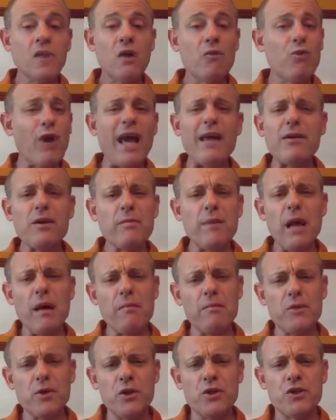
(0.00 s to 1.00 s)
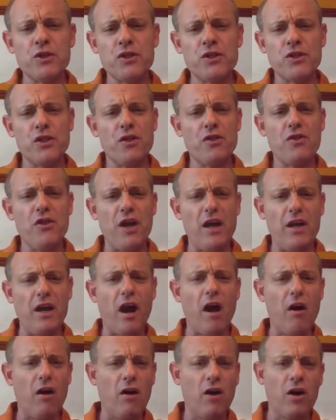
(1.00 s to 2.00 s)
random numbers that
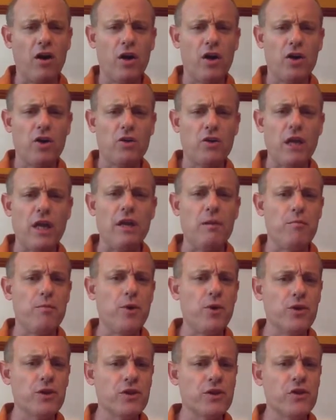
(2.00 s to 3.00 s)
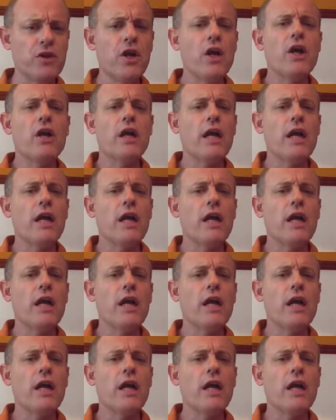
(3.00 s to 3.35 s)
are in books.